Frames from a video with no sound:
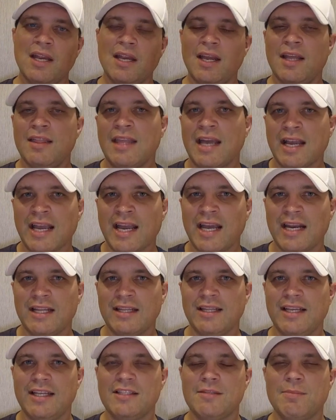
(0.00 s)
And that kind
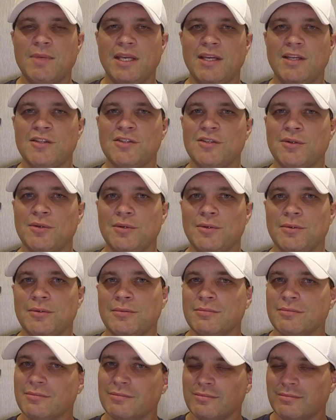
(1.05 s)
of leads me
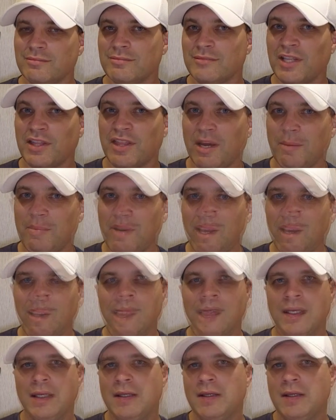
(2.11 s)
into the thumbnail.